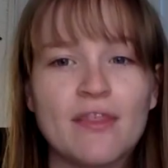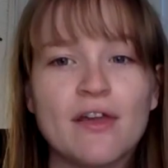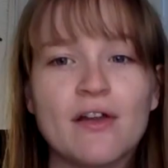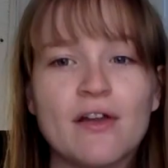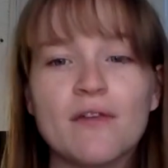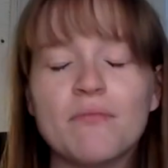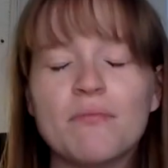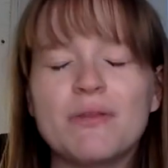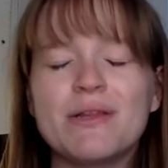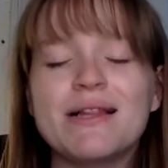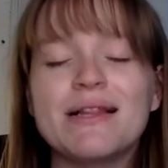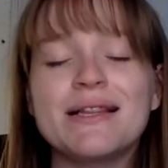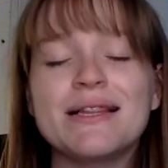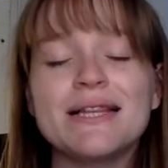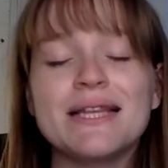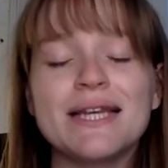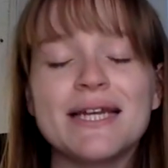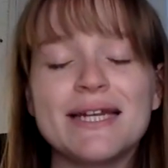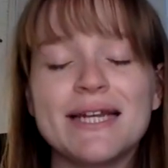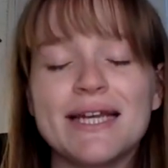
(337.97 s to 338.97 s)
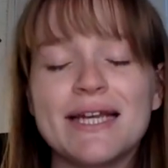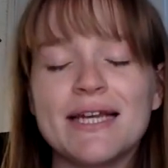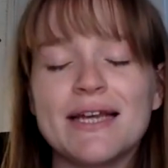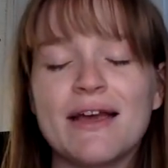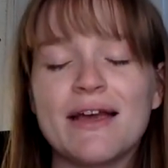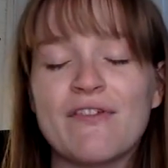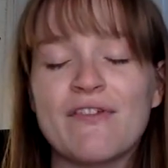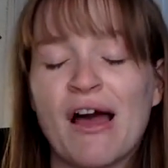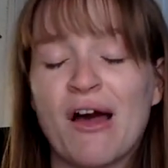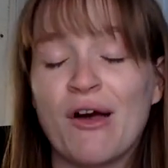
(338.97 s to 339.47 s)
There are plenty
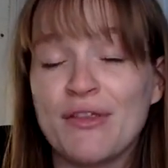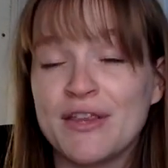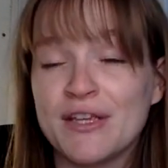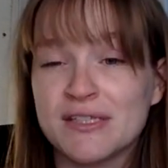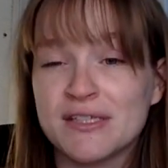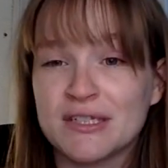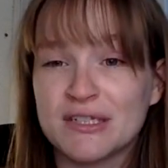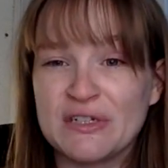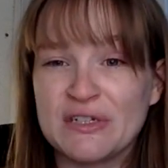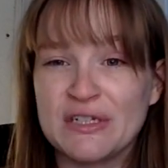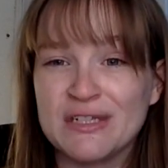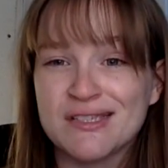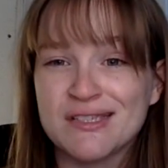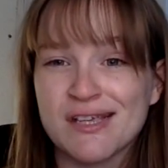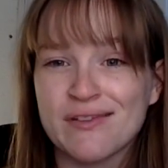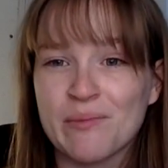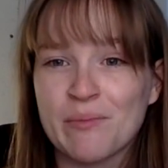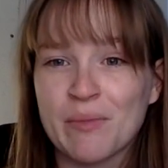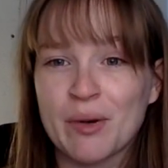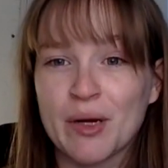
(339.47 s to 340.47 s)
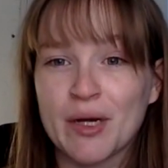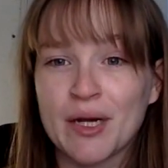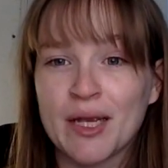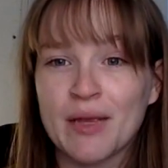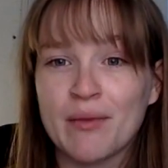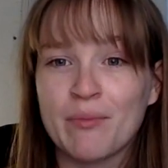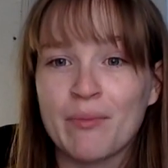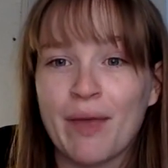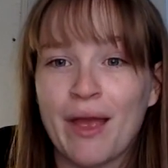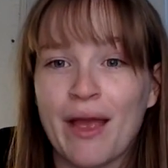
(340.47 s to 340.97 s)
of healthy cereals on the
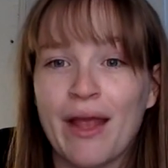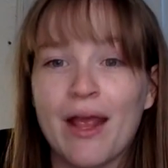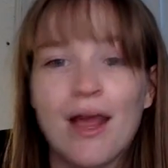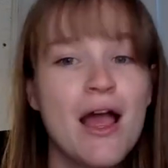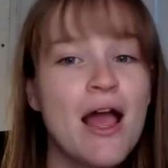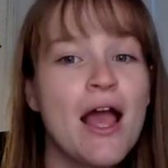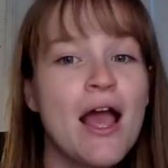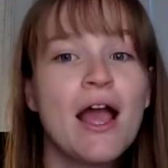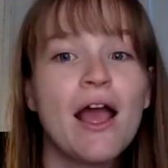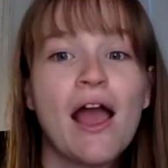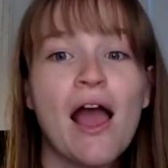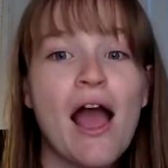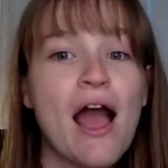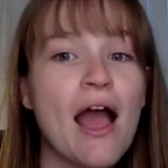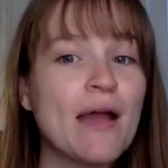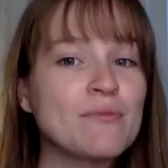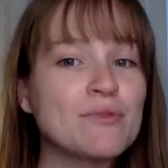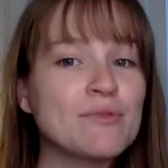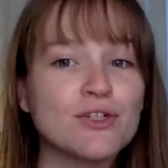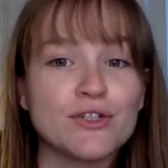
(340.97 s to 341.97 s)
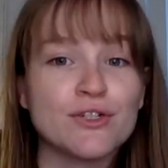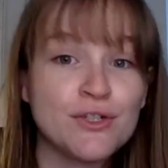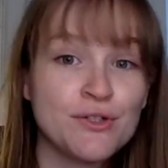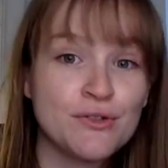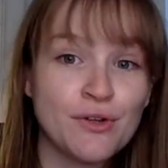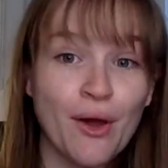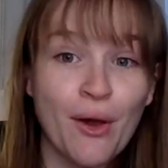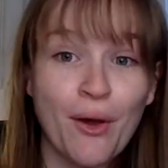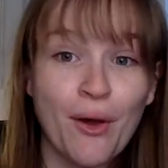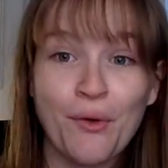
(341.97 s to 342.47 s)
market, but I'm sure
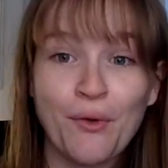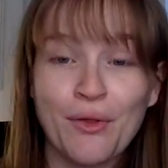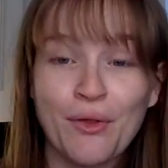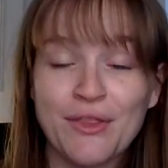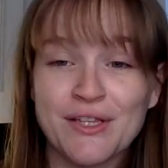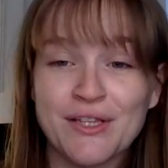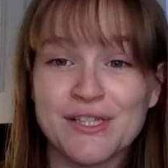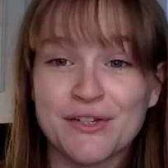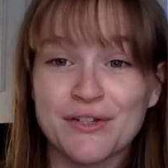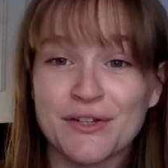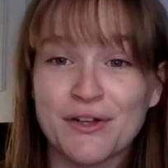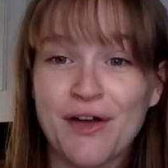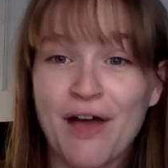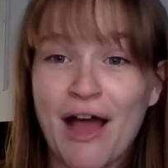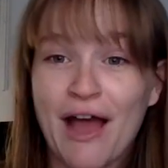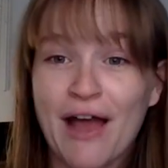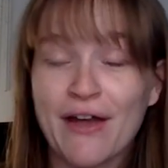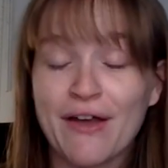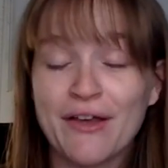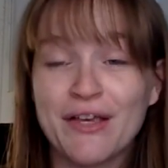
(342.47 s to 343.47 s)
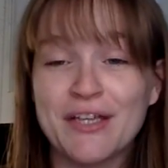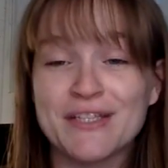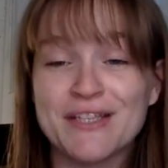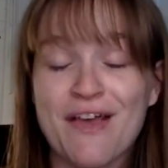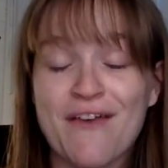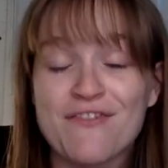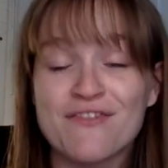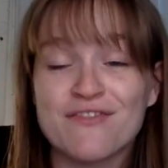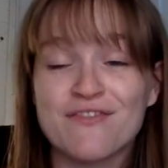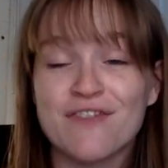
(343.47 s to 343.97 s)
you know the cereal aisle is
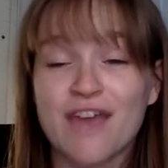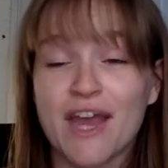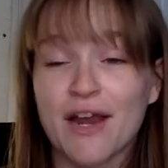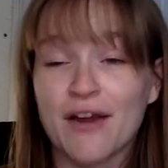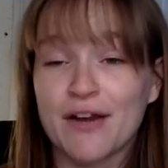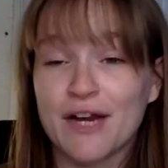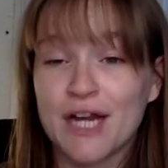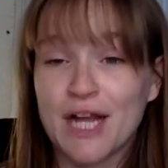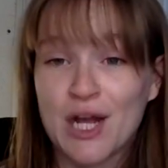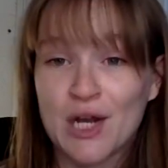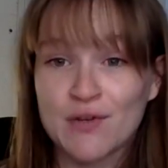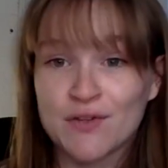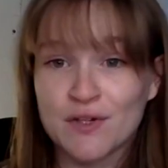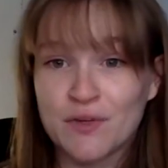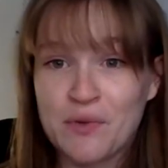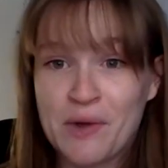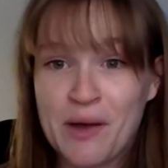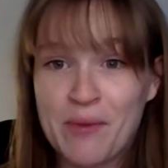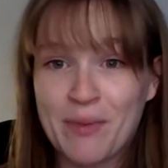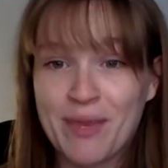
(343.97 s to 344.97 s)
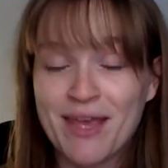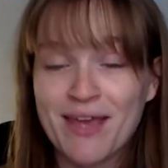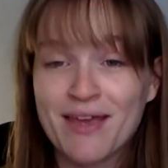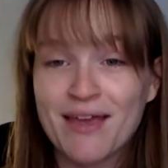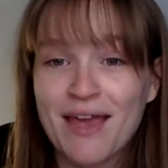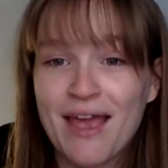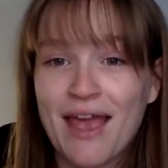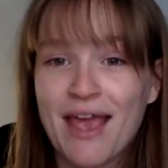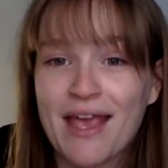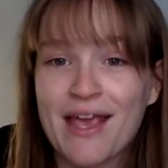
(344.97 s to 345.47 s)
very overwhelming,
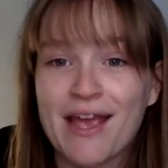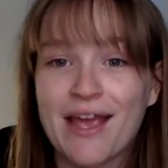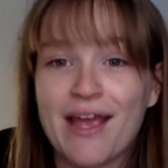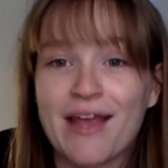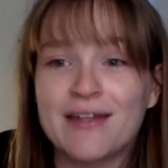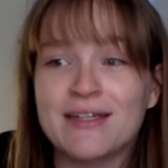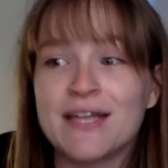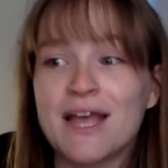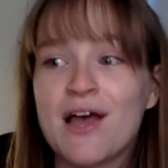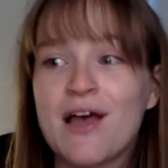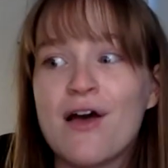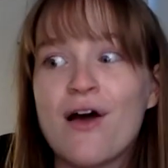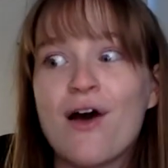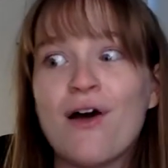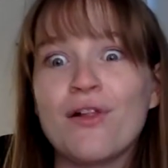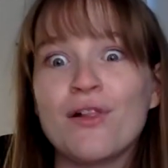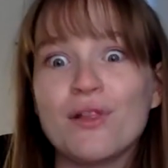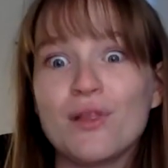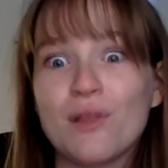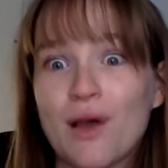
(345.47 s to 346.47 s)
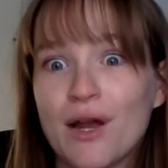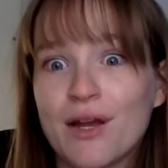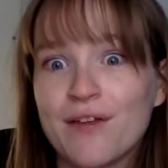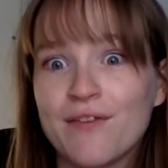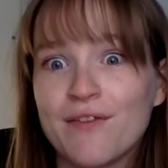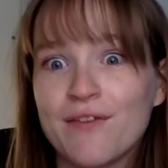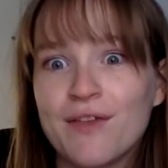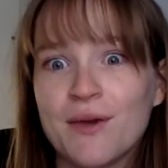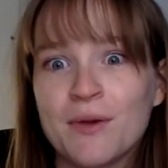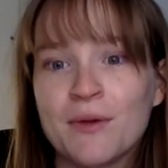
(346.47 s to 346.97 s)
and a lot
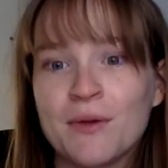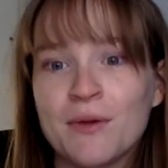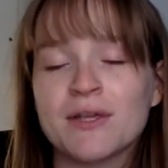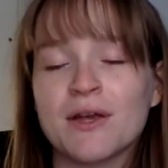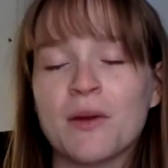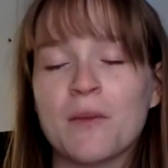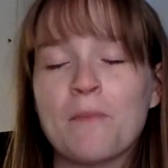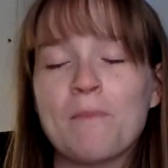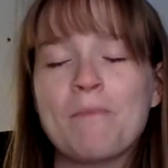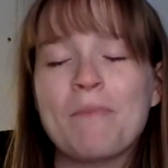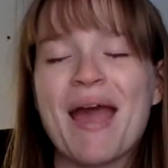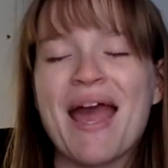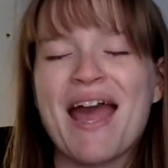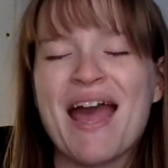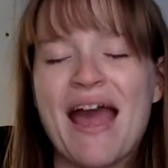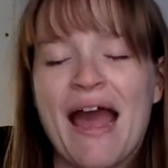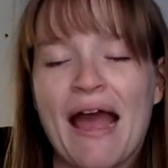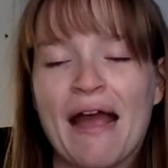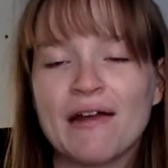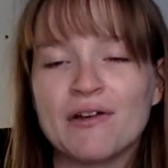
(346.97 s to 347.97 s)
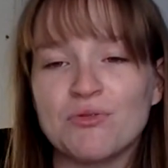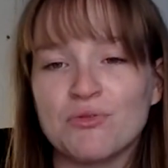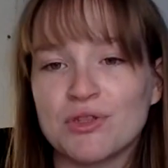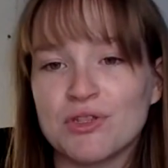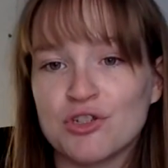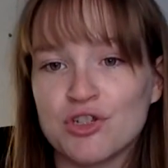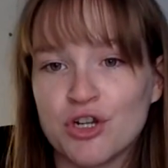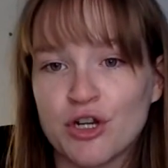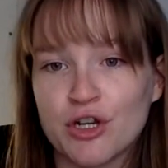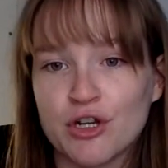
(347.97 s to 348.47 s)
of those are packed with
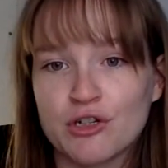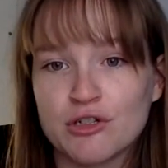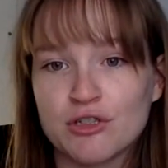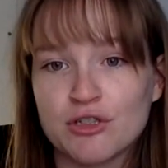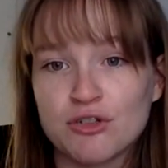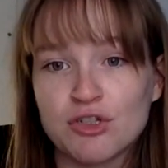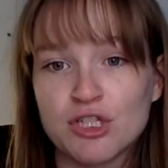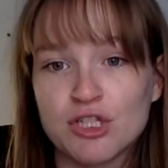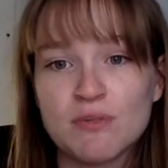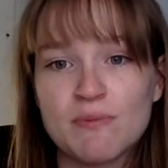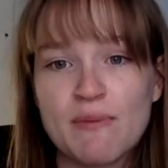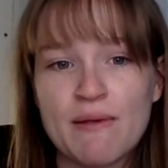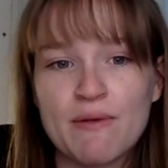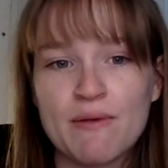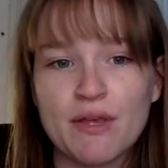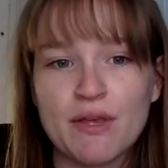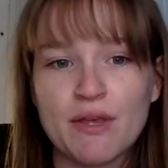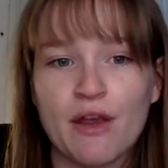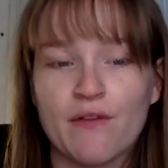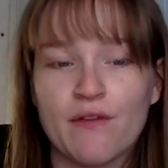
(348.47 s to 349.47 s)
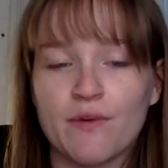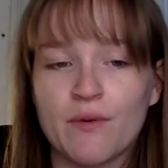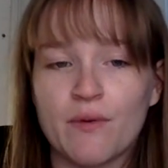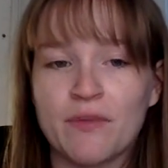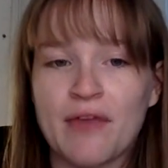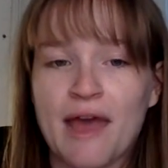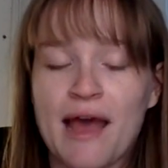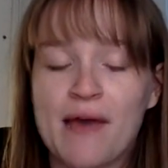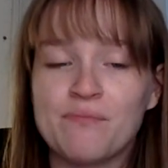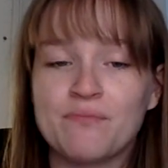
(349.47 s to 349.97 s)
sugar. So just be really careful with
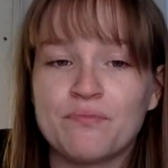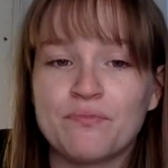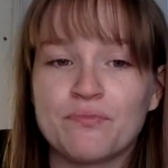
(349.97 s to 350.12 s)
that.